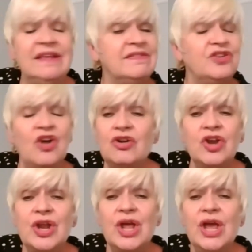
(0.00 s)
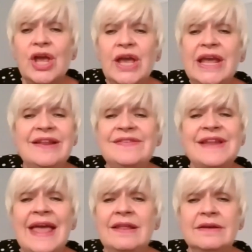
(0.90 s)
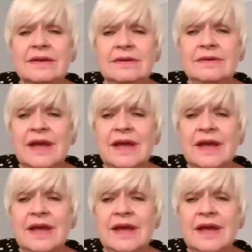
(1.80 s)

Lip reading: It isn't elegant,